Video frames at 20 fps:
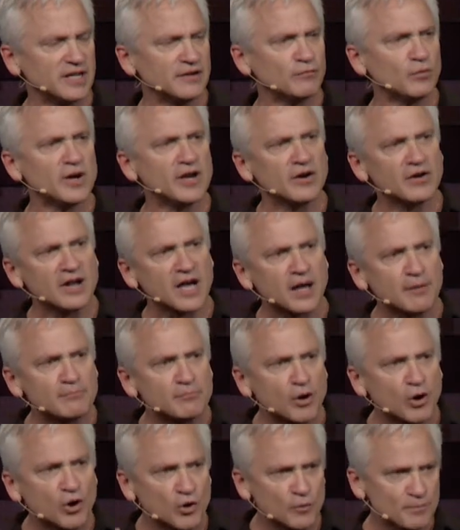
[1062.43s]
if we are not
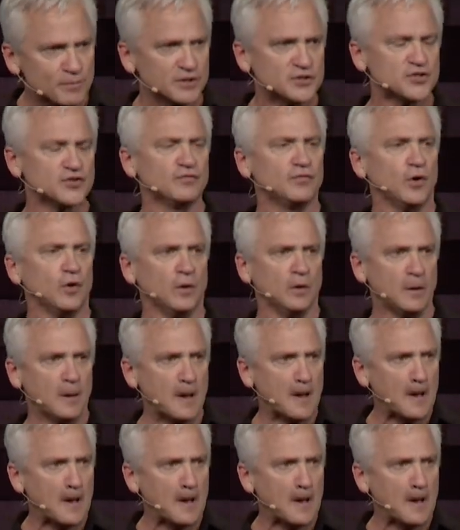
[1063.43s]
purposeful.